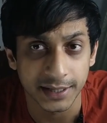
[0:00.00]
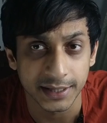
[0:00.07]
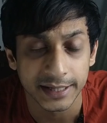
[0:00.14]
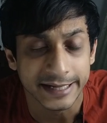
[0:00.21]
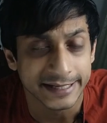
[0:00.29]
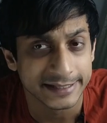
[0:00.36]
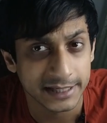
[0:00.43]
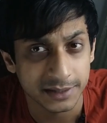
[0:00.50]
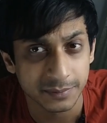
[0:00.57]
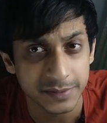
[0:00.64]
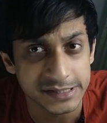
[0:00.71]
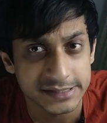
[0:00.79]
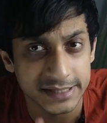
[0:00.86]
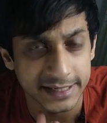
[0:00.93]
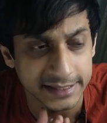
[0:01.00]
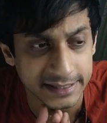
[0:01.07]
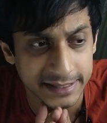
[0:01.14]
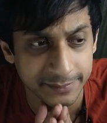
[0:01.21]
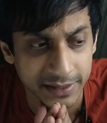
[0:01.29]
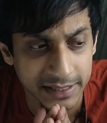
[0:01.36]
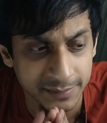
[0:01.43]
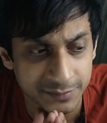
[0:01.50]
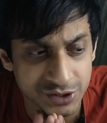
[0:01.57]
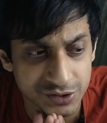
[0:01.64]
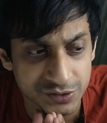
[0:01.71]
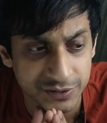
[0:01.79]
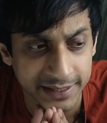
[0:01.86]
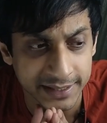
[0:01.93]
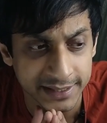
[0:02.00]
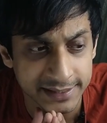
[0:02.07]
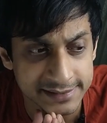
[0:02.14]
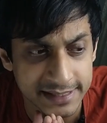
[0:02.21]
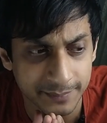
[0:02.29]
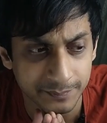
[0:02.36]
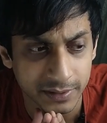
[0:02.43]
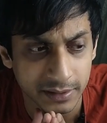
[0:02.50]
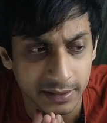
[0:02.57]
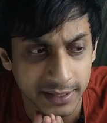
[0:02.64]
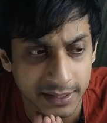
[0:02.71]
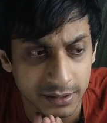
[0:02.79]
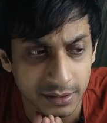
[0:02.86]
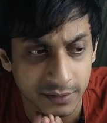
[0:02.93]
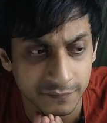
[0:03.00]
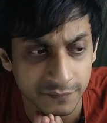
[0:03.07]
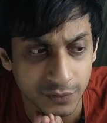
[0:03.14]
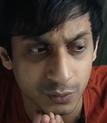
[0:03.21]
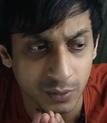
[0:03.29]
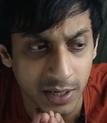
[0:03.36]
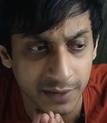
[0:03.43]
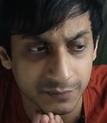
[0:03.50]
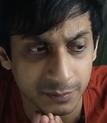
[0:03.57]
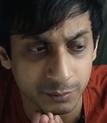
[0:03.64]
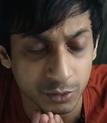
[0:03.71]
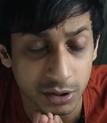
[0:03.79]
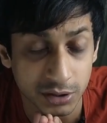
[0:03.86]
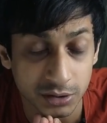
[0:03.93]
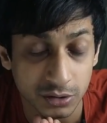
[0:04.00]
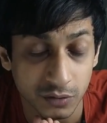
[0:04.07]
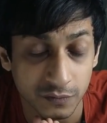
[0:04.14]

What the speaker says: That means like, let me just take an example. Like if you have a product of